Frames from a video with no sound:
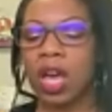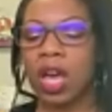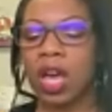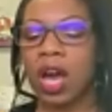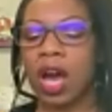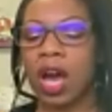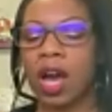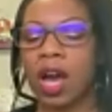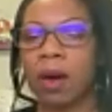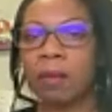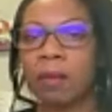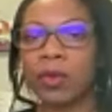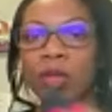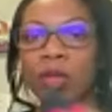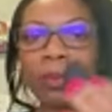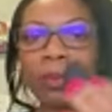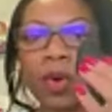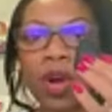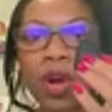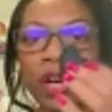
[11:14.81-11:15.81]
um, your
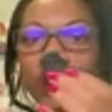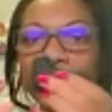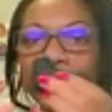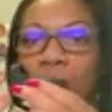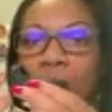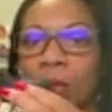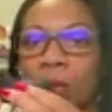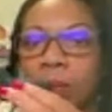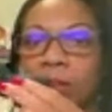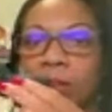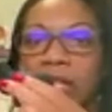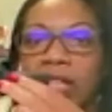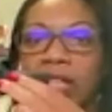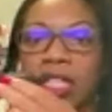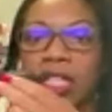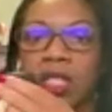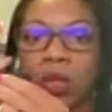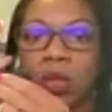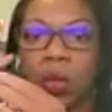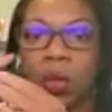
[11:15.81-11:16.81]
partner would put
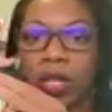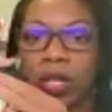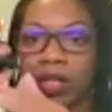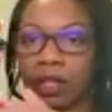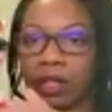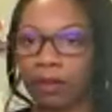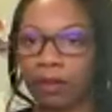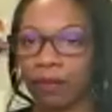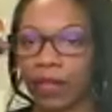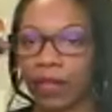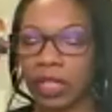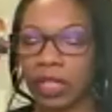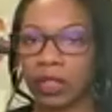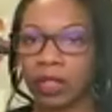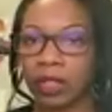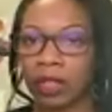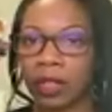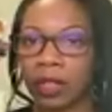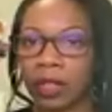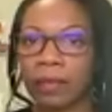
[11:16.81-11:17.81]
this on their
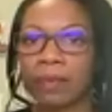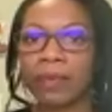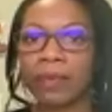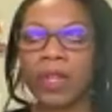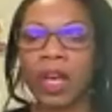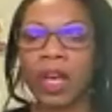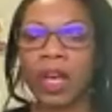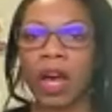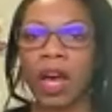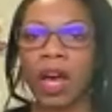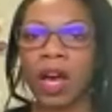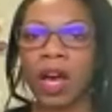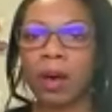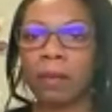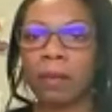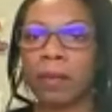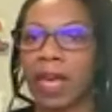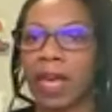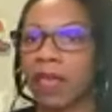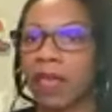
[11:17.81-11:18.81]
finger
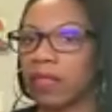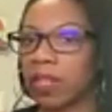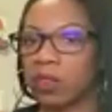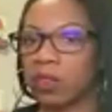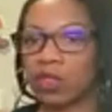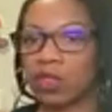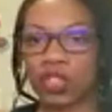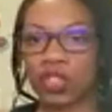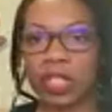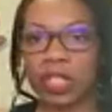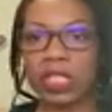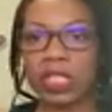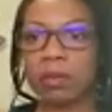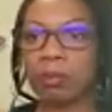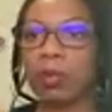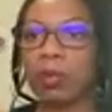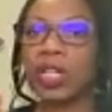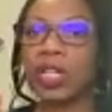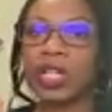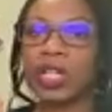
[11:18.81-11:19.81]
um, and then just
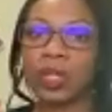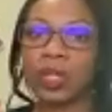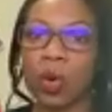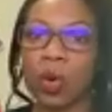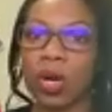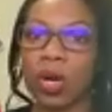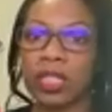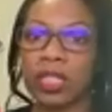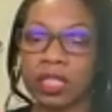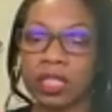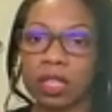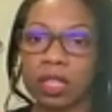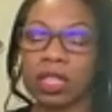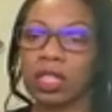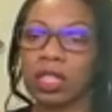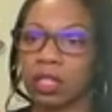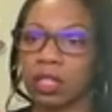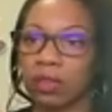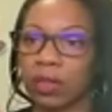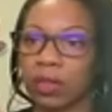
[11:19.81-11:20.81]
put it onto the
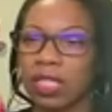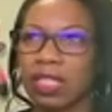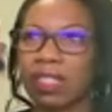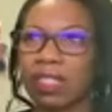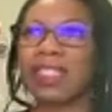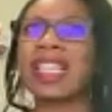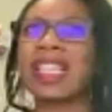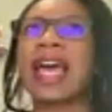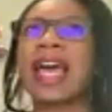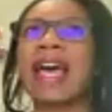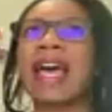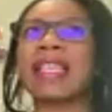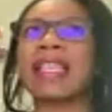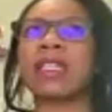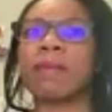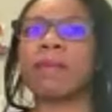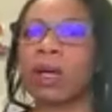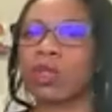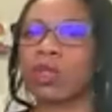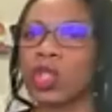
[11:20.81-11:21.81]
clitoris. This has
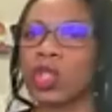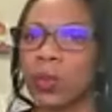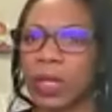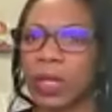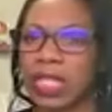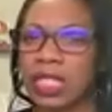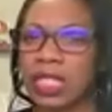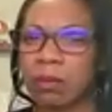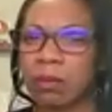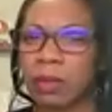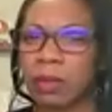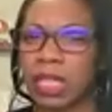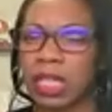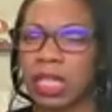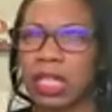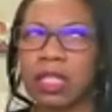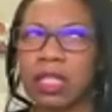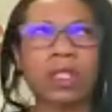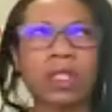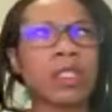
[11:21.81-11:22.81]
about 20
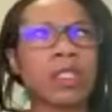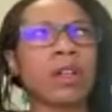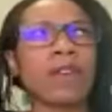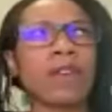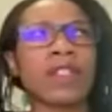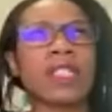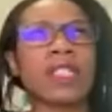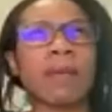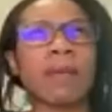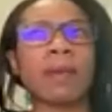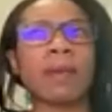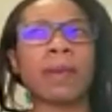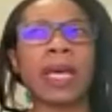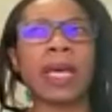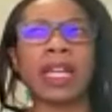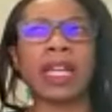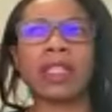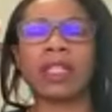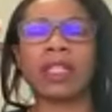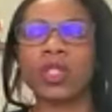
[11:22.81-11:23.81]
speeds off the top of my head,
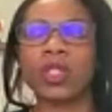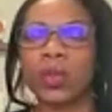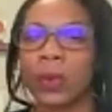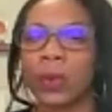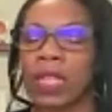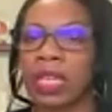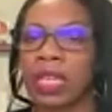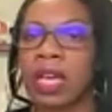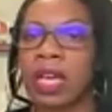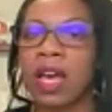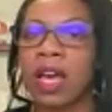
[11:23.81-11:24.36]
I think 20.